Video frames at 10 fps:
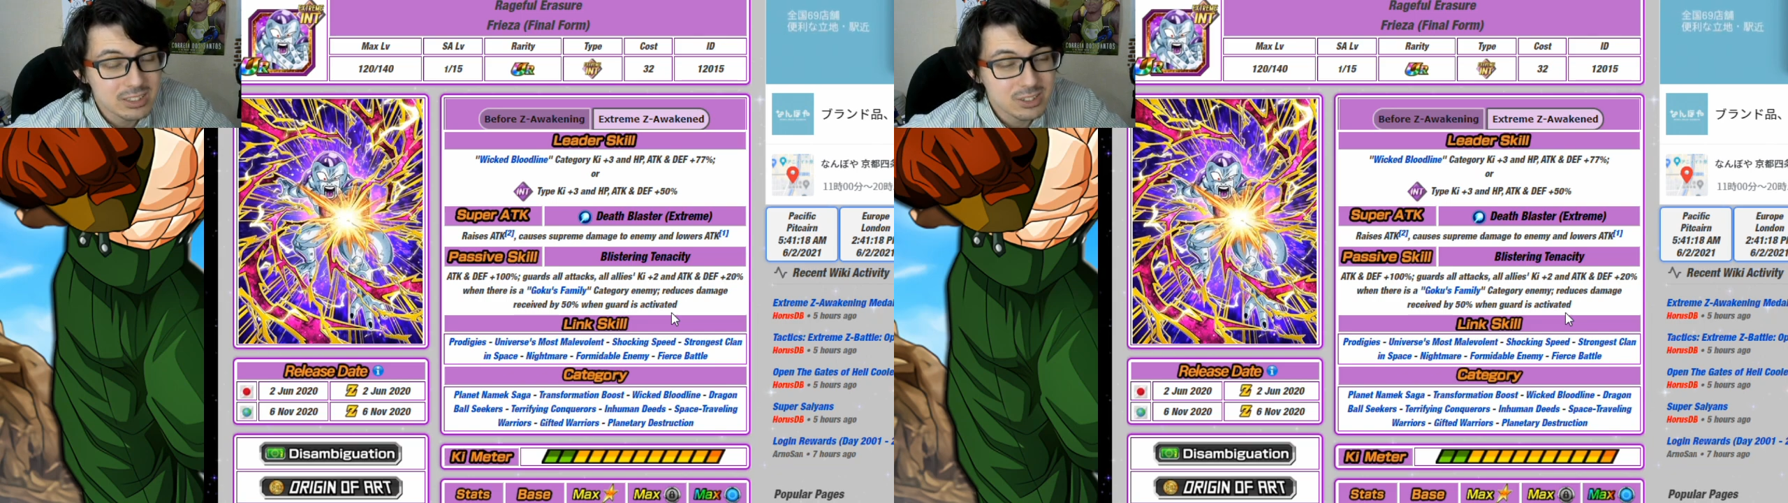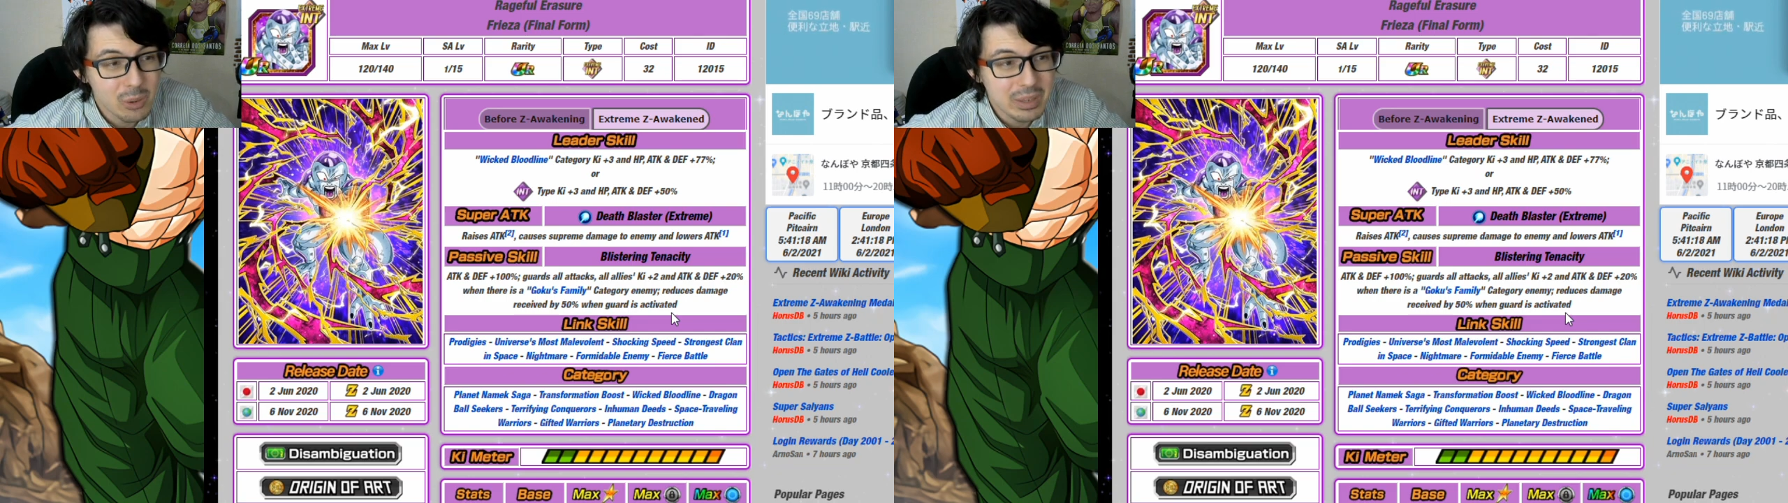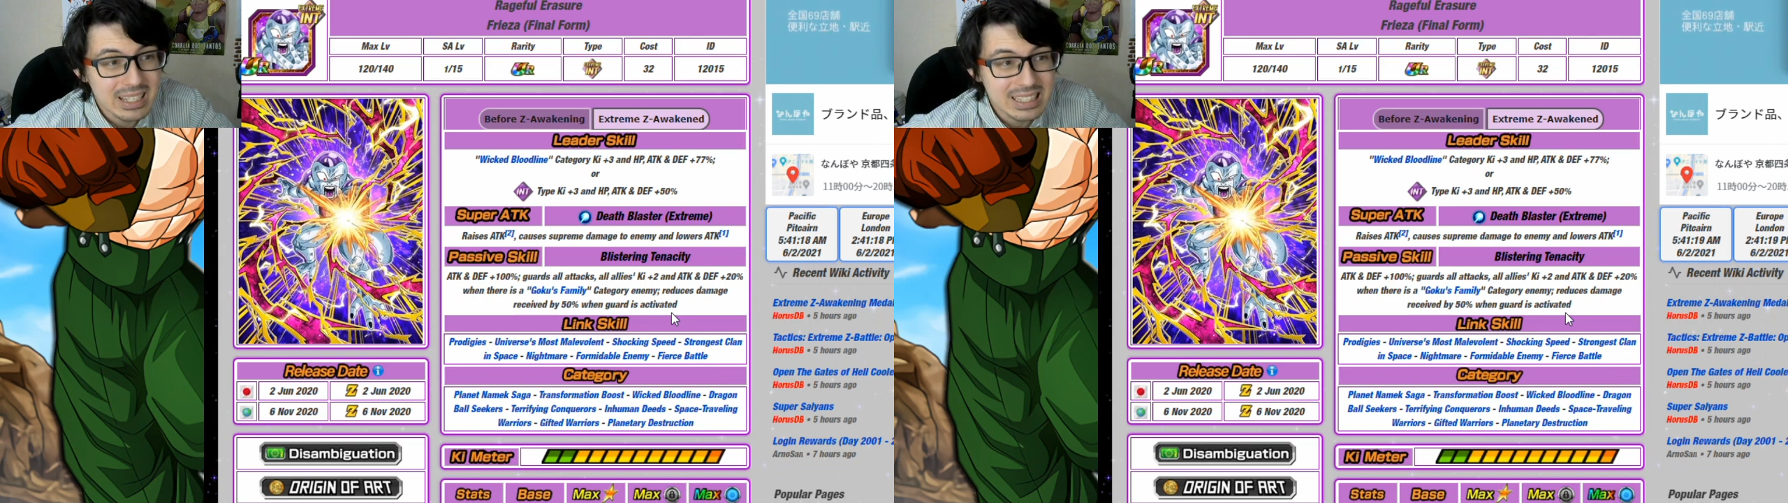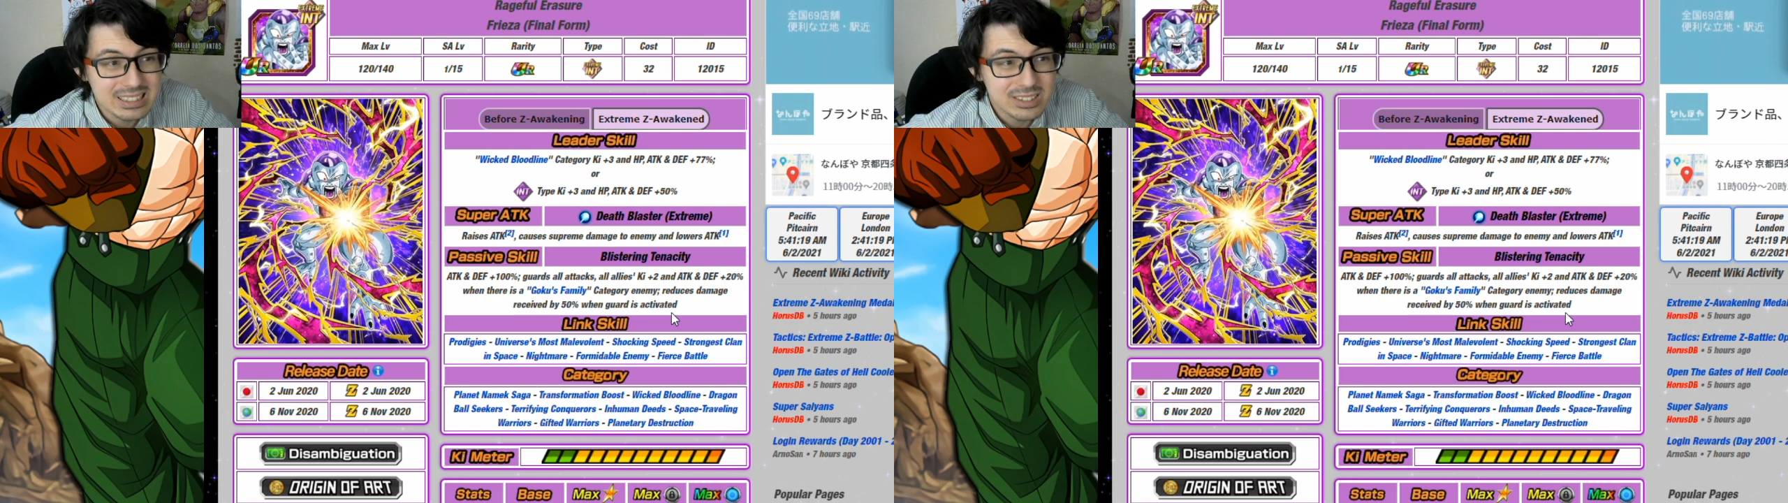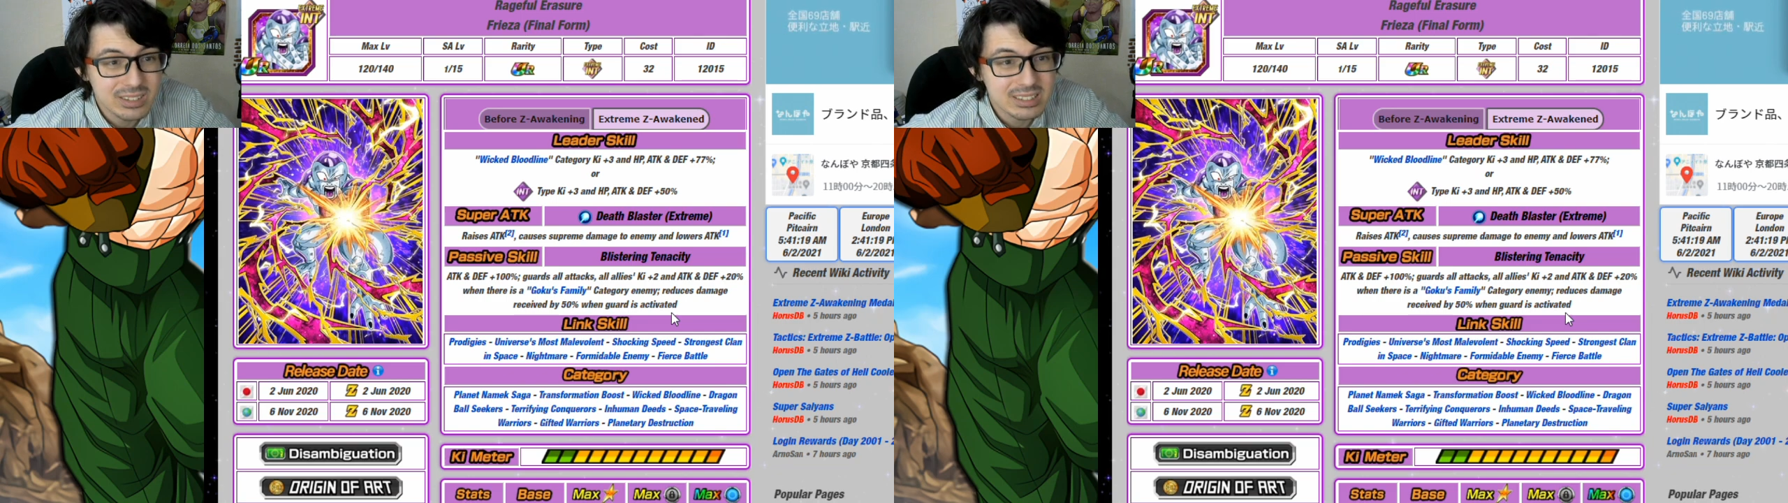so he
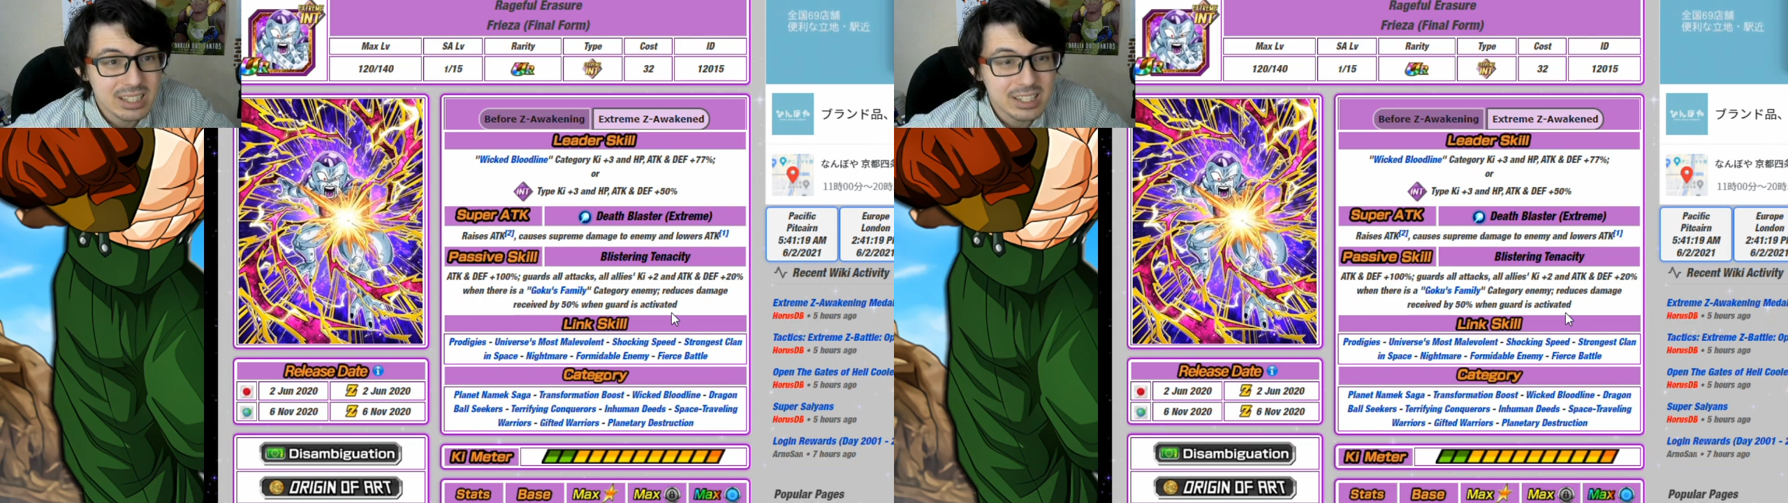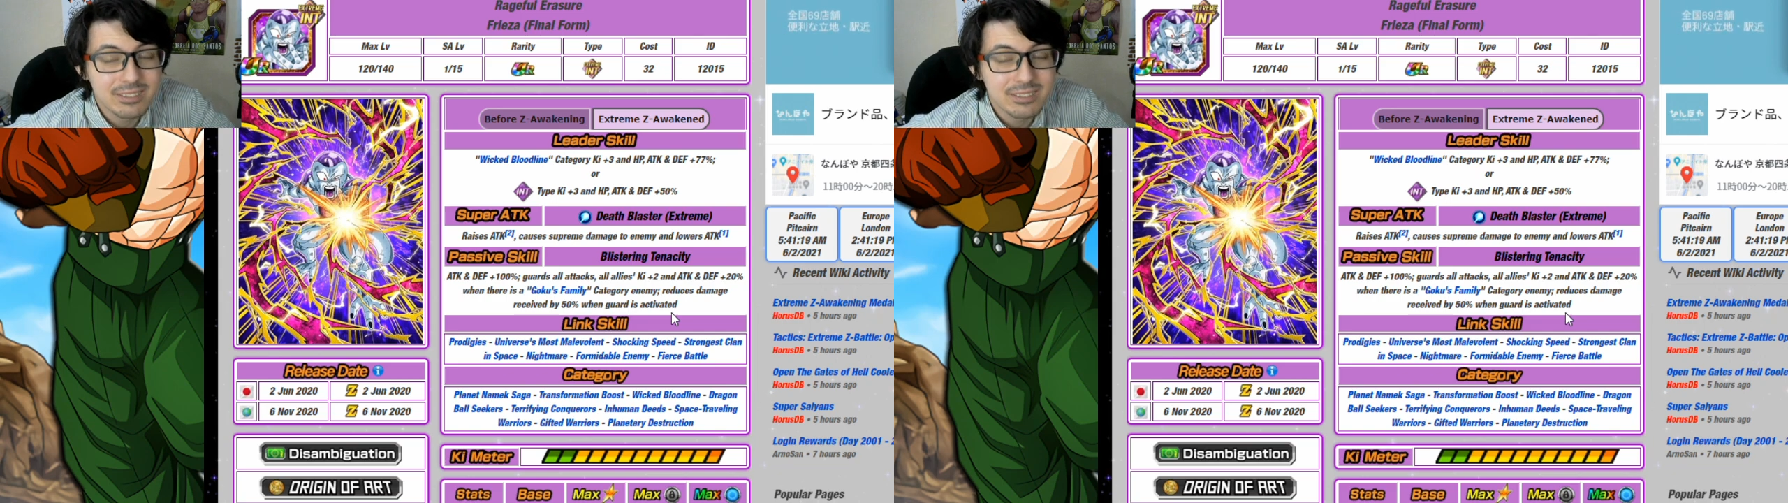is still going to take